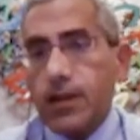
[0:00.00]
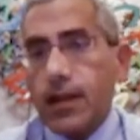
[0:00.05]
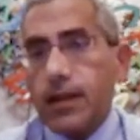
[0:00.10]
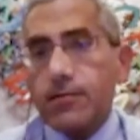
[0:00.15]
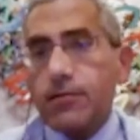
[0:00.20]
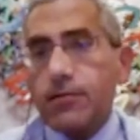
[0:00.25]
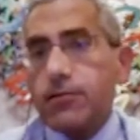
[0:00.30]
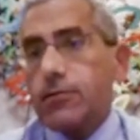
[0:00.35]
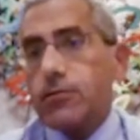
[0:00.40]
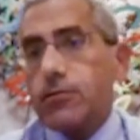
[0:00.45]
And
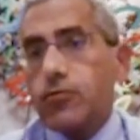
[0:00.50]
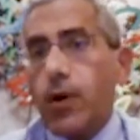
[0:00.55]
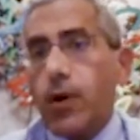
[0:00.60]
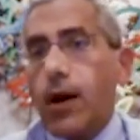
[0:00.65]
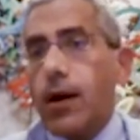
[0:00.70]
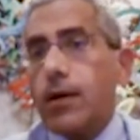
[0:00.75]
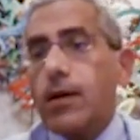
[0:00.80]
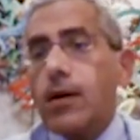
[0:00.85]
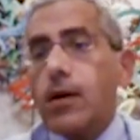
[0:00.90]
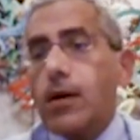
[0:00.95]
this is
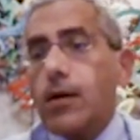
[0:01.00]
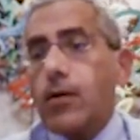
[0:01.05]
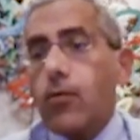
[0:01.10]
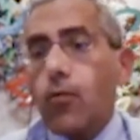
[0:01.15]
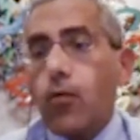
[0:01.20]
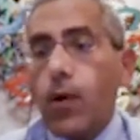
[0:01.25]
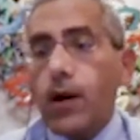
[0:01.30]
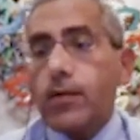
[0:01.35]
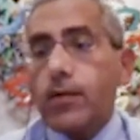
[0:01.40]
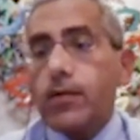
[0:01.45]
why
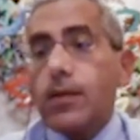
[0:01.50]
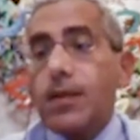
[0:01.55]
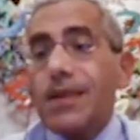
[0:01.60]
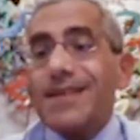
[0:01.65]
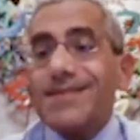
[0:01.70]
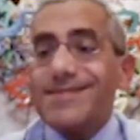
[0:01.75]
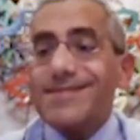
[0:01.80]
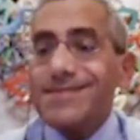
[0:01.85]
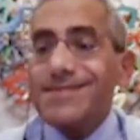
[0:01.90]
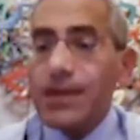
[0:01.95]

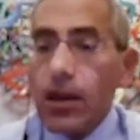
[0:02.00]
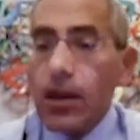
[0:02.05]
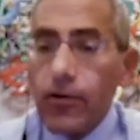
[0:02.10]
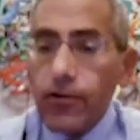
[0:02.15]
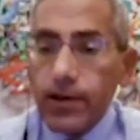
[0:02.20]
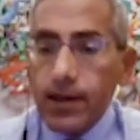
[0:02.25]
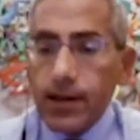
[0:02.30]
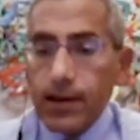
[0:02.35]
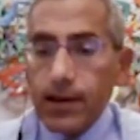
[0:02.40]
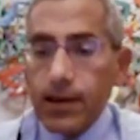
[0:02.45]
one
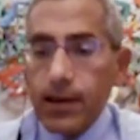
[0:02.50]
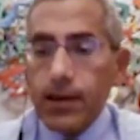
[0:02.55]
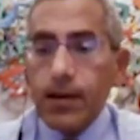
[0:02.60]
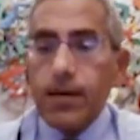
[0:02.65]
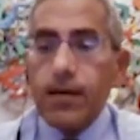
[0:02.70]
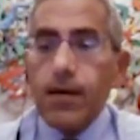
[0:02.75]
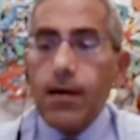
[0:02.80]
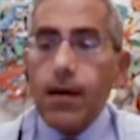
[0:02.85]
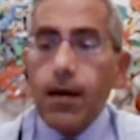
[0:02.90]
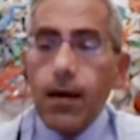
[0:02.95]
theoretically
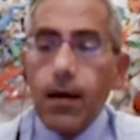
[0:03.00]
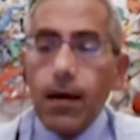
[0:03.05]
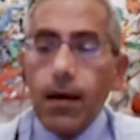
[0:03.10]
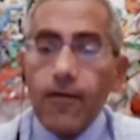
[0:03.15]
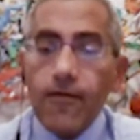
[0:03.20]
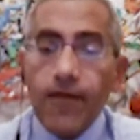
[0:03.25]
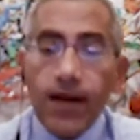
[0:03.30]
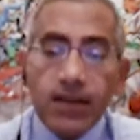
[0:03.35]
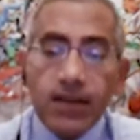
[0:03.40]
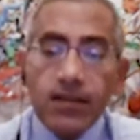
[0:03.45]

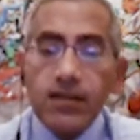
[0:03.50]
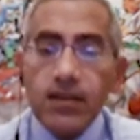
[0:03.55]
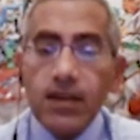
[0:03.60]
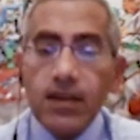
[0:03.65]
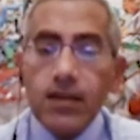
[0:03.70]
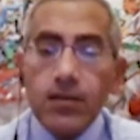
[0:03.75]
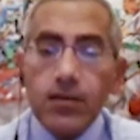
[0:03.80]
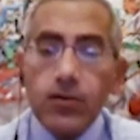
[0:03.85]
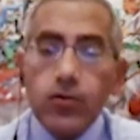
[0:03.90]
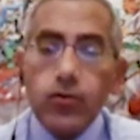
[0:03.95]

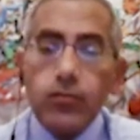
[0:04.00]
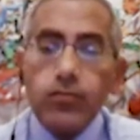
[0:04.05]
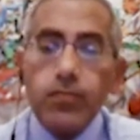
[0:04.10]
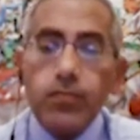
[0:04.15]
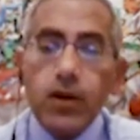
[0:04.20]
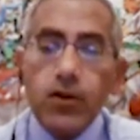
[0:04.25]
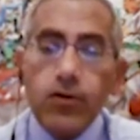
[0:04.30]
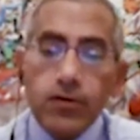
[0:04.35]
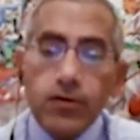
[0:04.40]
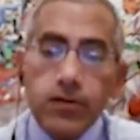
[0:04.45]
vaccine could
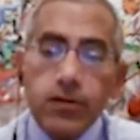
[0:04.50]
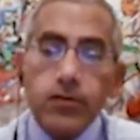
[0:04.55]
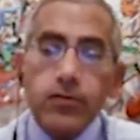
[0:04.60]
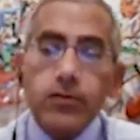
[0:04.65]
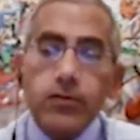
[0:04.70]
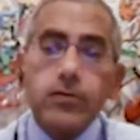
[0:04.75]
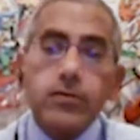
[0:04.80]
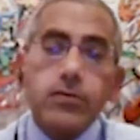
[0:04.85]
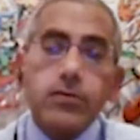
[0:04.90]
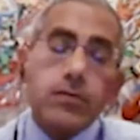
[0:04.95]
be
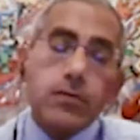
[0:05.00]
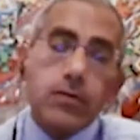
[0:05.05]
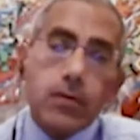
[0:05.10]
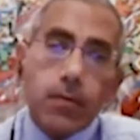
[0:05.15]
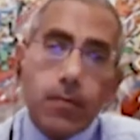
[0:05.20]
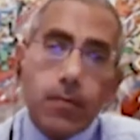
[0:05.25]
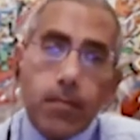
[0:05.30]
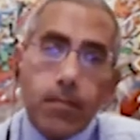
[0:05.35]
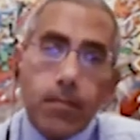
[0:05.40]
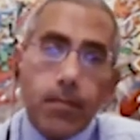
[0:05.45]
considered
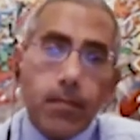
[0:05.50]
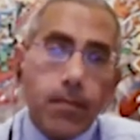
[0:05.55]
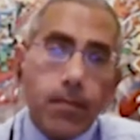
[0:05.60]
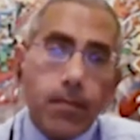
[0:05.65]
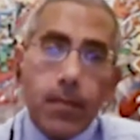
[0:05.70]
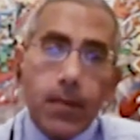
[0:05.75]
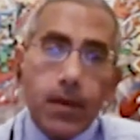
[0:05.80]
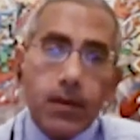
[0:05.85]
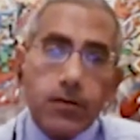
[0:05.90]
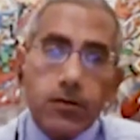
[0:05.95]

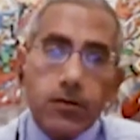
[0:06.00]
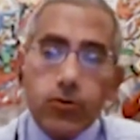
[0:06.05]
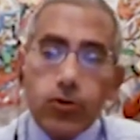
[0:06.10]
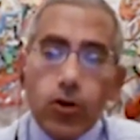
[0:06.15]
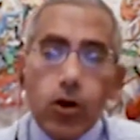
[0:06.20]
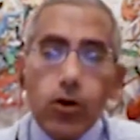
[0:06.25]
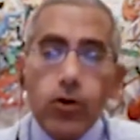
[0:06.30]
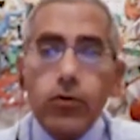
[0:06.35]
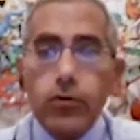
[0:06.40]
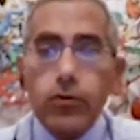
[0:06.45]

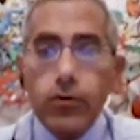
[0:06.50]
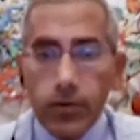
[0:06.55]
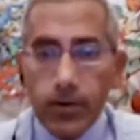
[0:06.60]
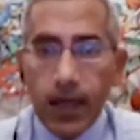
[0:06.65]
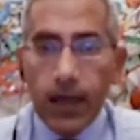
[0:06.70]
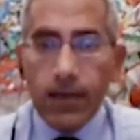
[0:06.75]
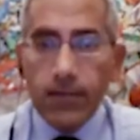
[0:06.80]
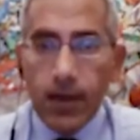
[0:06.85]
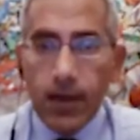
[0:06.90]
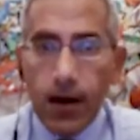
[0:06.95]
stronger
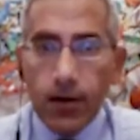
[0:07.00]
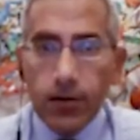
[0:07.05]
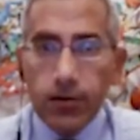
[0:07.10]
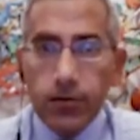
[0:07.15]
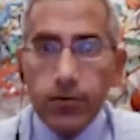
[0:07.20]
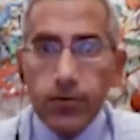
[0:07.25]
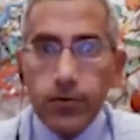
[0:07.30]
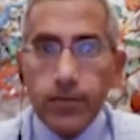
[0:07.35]
than the other.